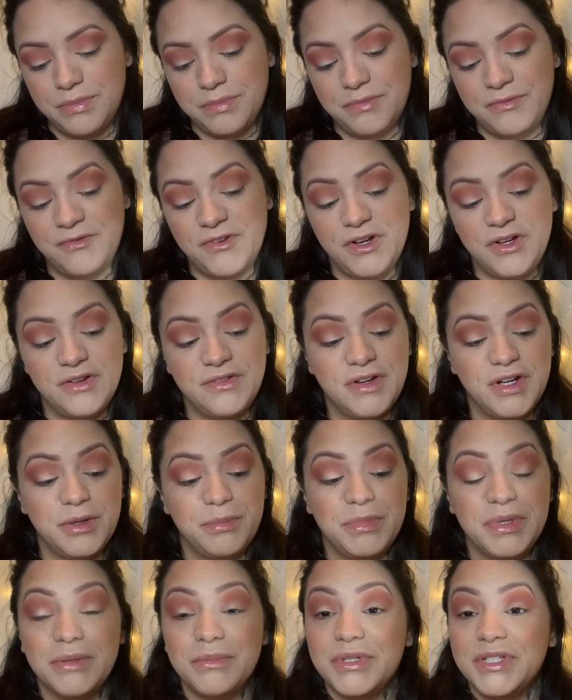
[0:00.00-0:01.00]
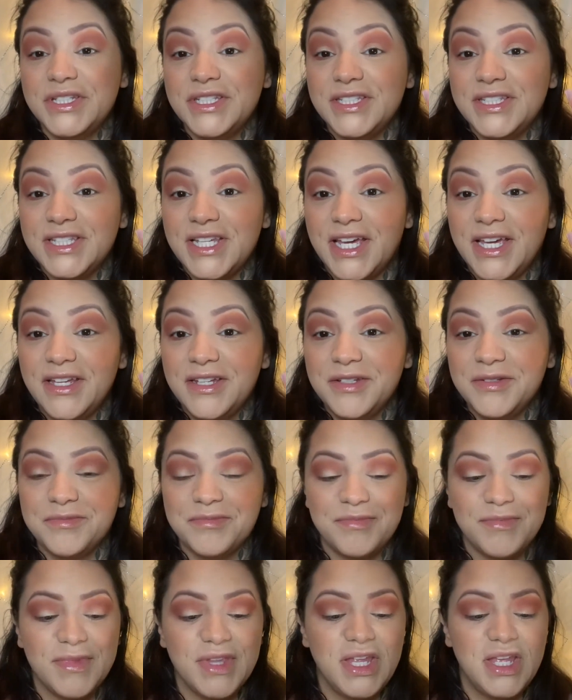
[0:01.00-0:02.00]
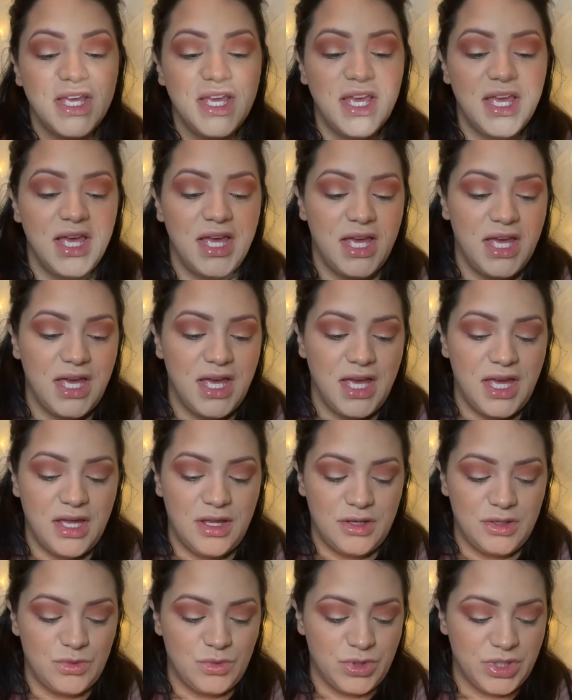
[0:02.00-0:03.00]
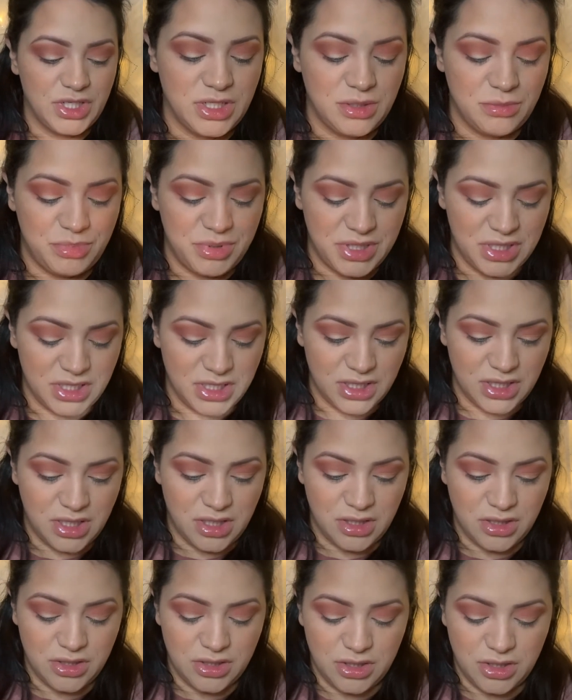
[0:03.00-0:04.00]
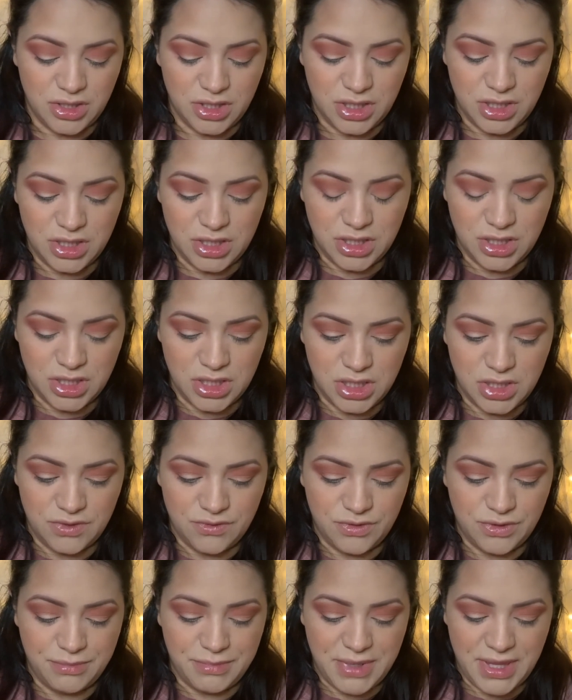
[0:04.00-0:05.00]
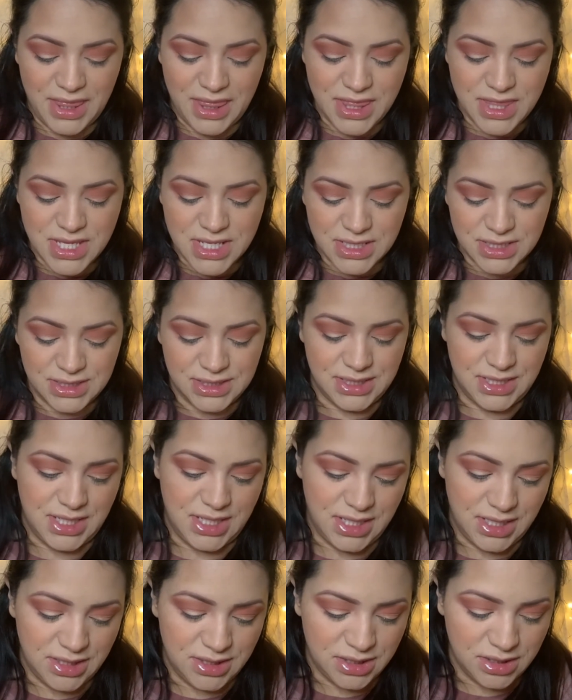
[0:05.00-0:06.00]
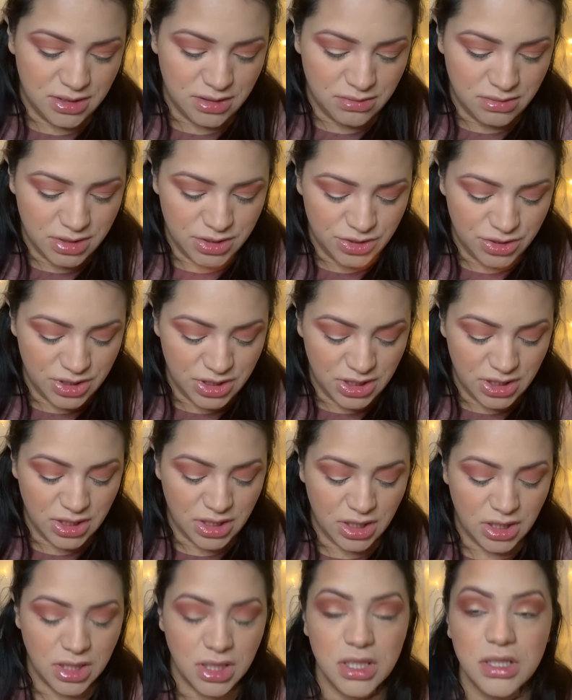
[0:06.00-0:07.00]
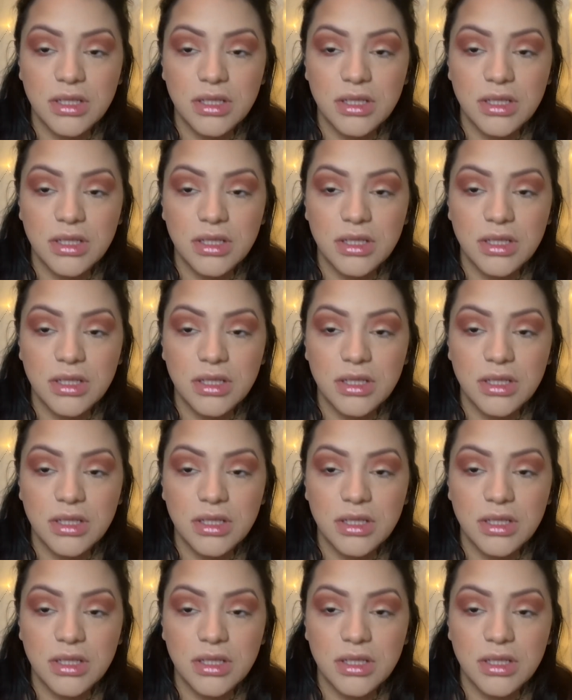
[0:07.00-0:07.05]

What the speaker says: very, very pigmented side. And we're pick a color from this side to go underneath.